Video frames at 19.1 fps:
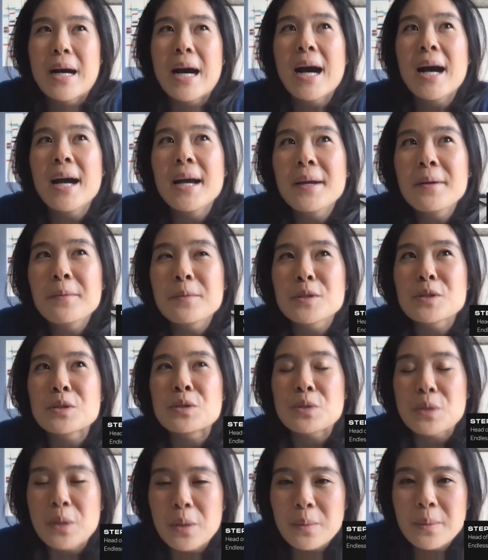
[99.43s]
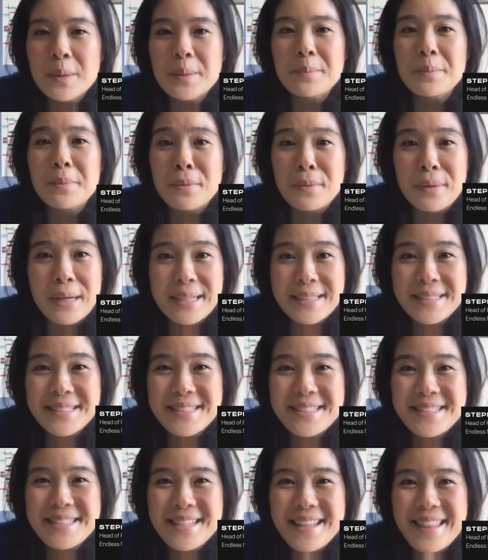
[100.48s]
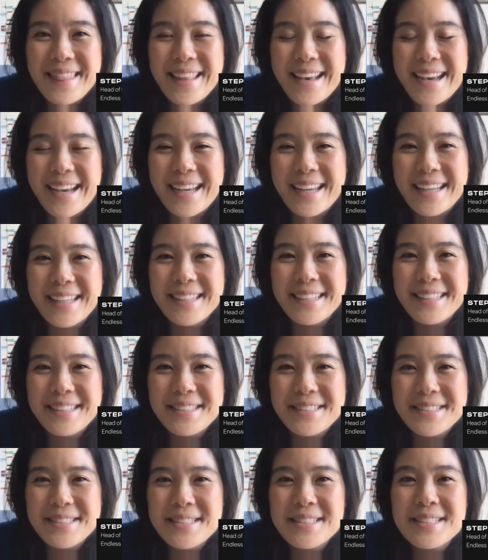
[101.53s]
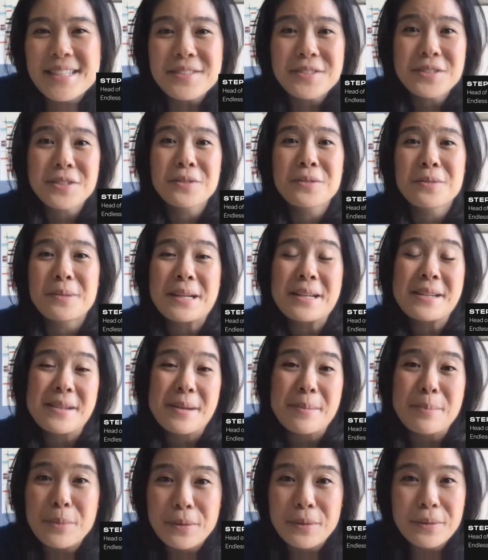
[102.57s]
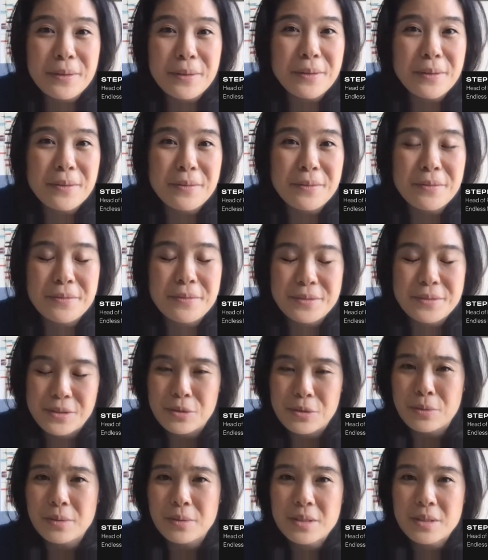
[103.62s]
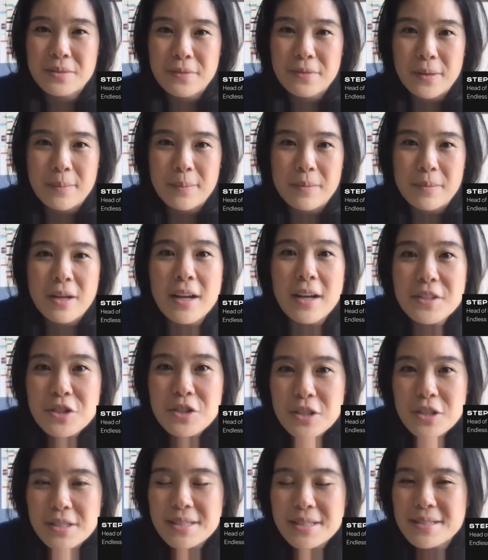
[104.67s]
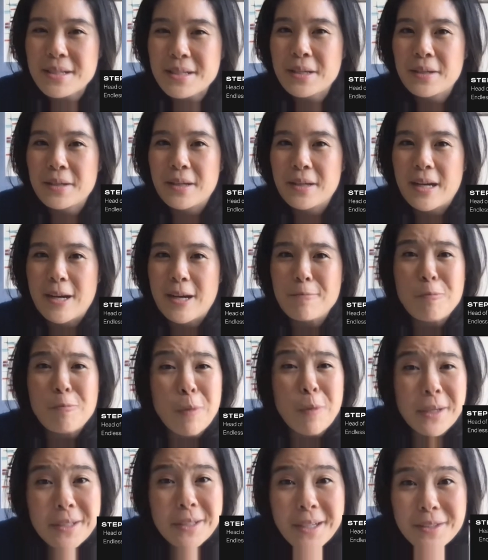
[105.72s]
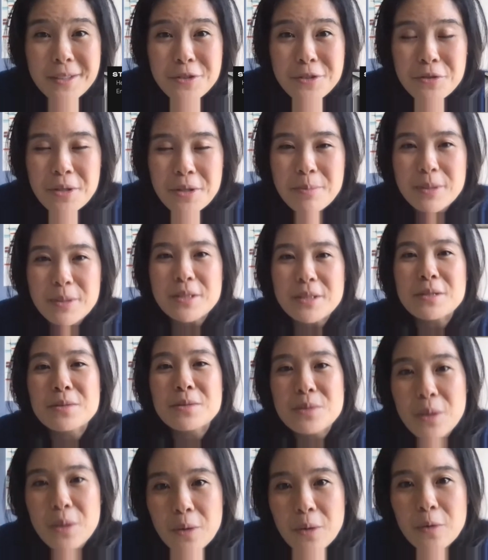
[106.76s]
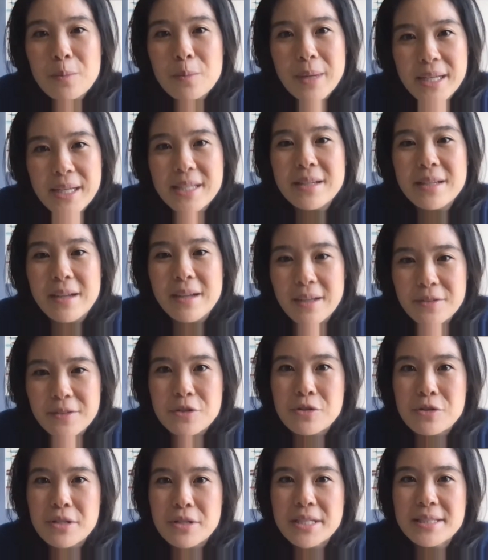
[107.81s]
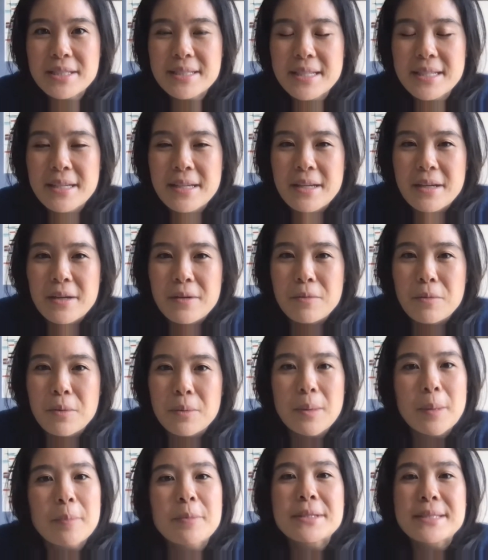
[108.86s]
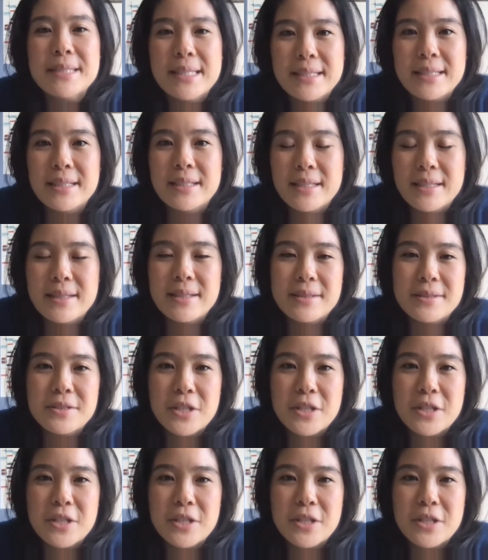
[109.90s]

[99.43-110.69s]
I was so impressed that such a great number of students from not just um, one country, but so many countries were represented in this